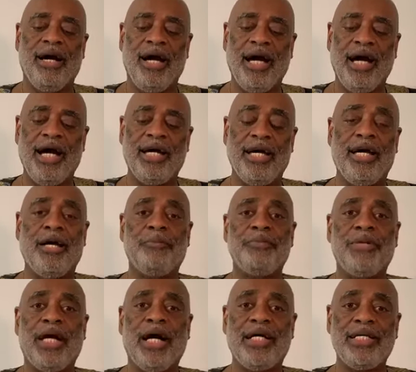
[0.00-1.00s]
I am
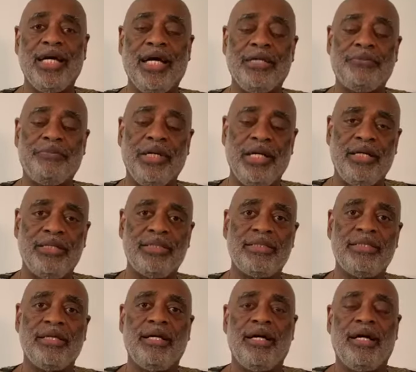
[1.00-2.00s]
not at
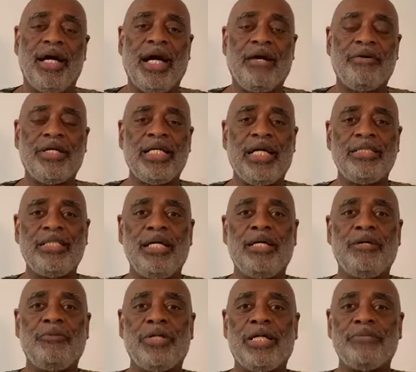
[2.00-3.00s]
peace. How can I
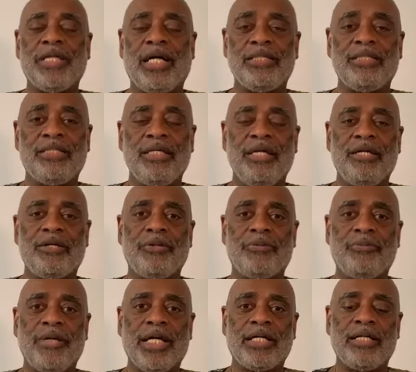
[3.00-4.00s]
tell when I'm not seeing
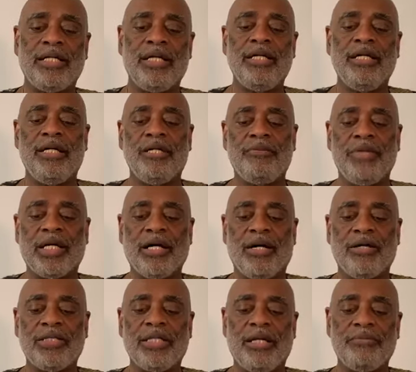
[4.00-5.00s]
correctly?
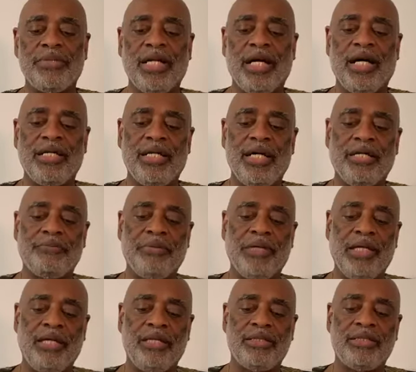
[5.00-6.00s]
Because I'm not at
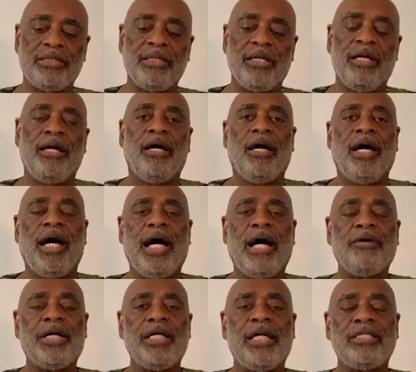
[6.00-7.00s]
peace.
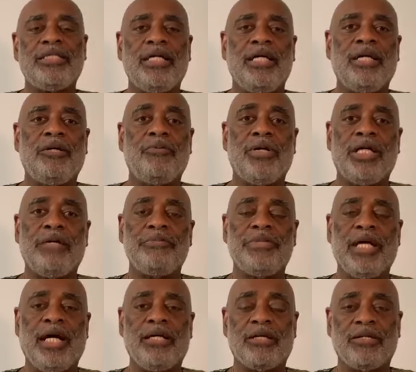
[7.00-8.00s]
How can I tell when I'm
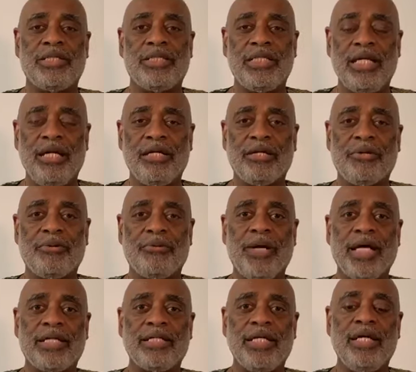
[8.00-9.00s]
not seeing
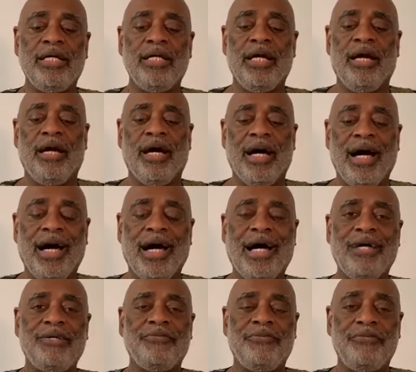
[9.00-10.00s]
correctly?
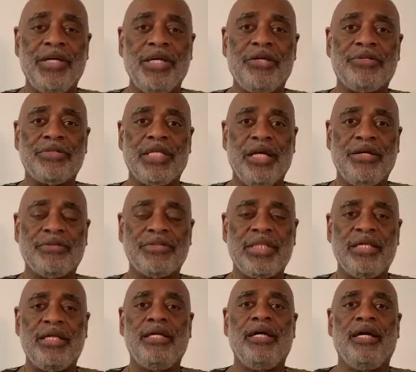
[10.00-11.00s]
I feel
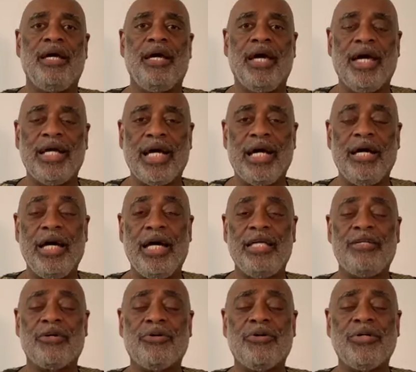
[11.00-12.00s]
guilty. And
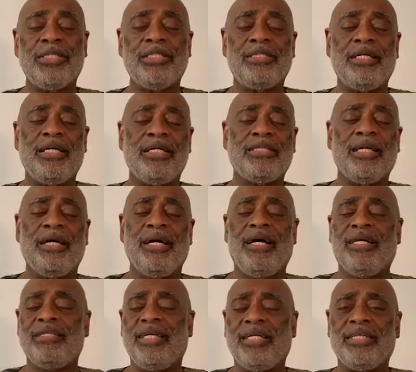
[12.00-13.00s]
the Course says
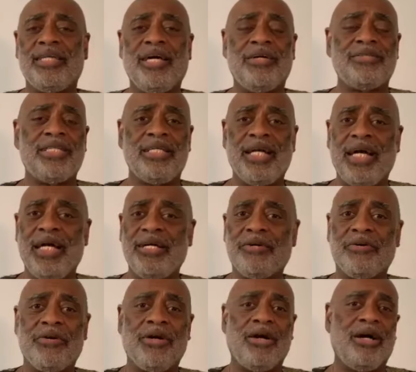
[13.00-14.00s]
that guilt and
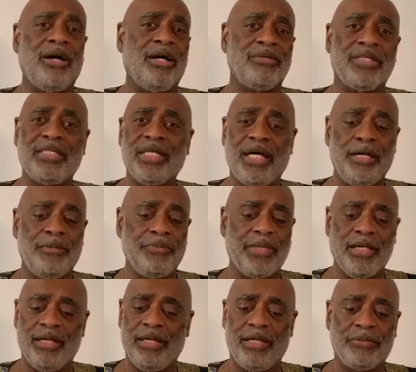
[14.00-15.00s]
anger are the same
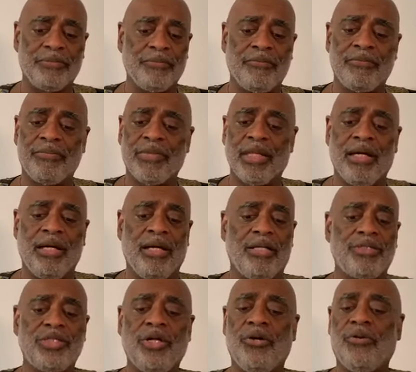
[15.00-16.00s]
thing.
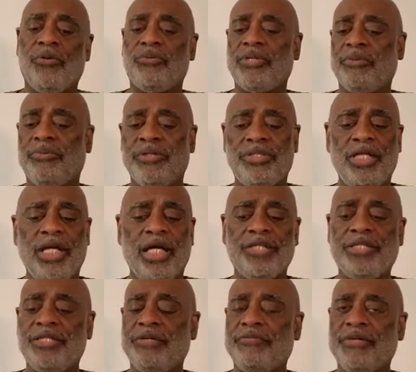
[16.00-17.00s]
So the
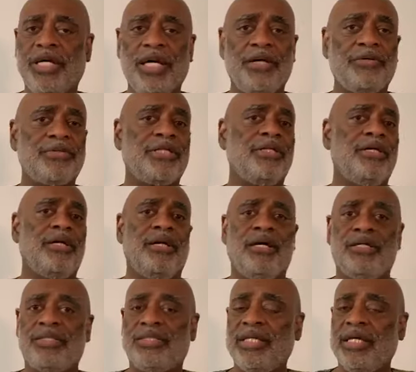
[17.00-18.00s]
projection of guilt
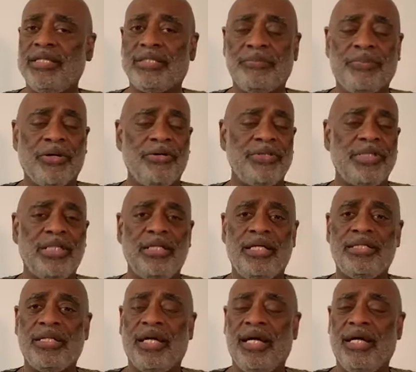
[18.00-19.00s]
sends a person
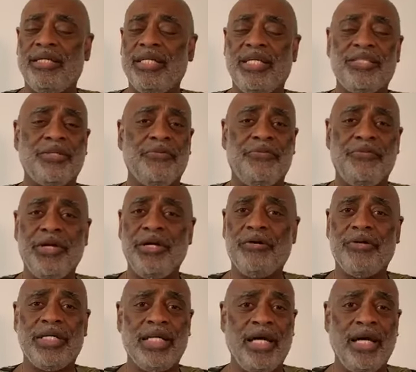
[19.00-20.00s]
into
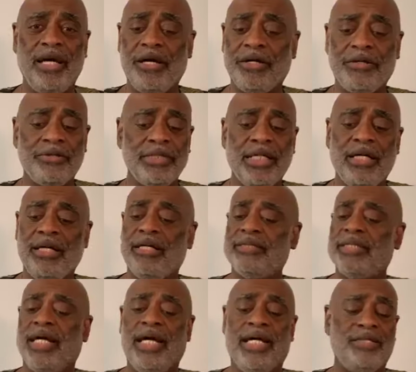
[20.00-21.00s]
fear and hell,
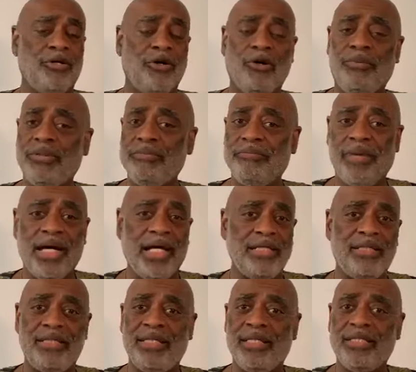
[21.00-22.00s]
and
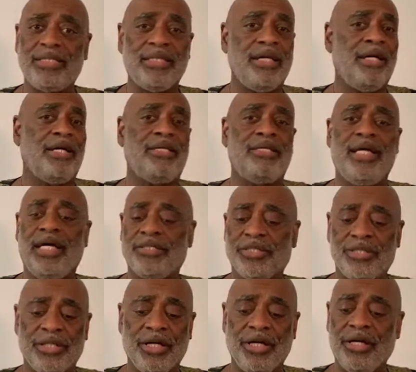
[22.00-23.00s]
open-mindedness lets
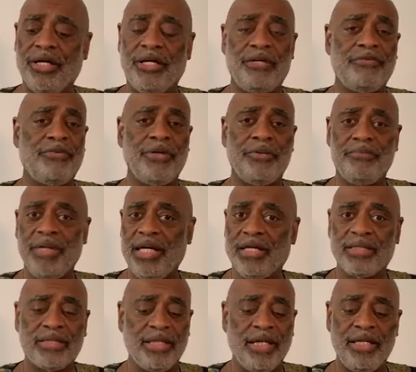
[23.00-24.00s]
love be
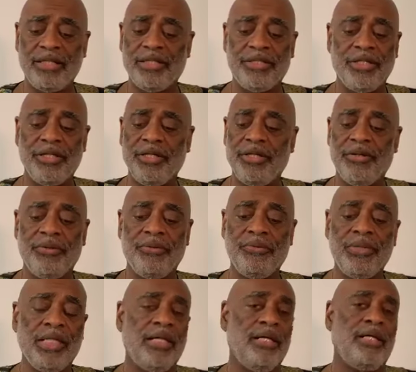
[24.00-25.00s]
extended to you.